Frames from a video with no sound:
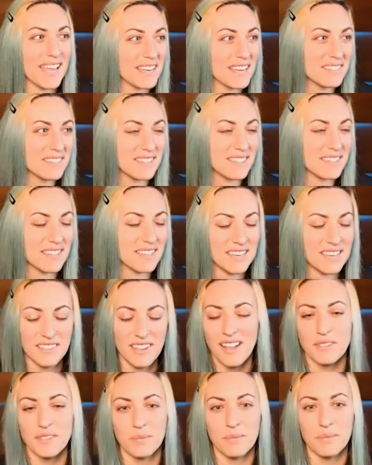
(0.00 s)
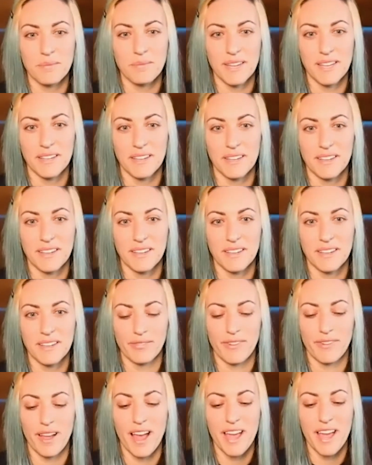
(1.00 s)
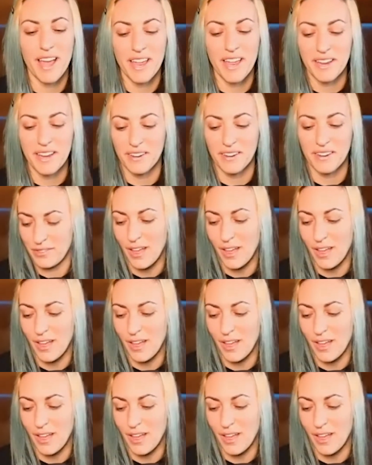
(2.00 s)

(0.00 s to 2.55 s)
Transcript: he's awesome. And if I